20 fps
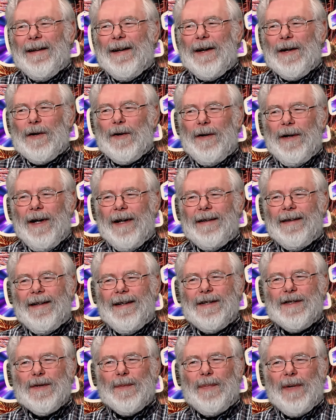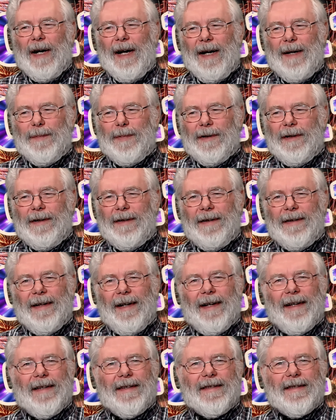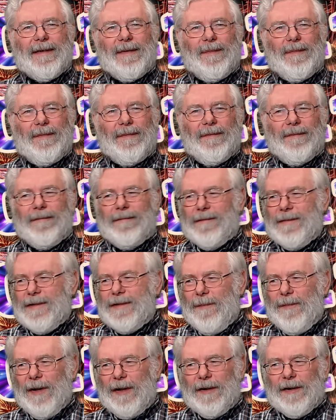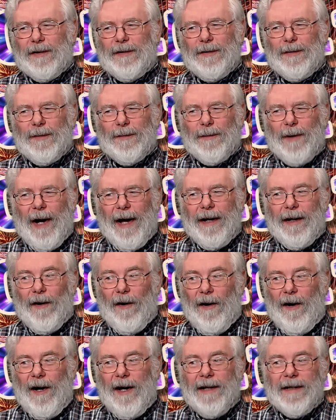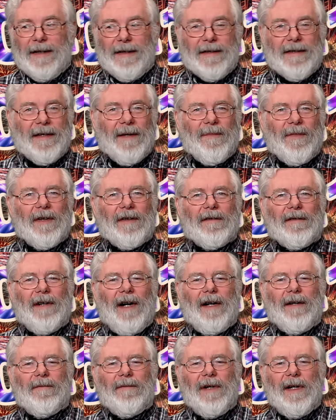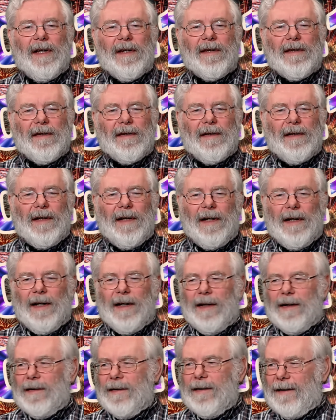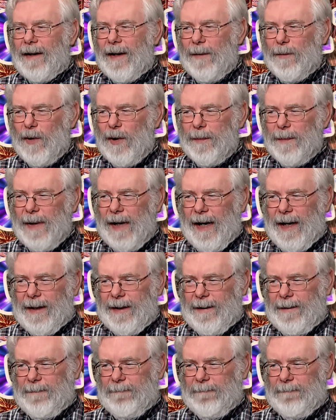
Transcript: go ahead and get your Bible and some something to write on and something to write with and come on back.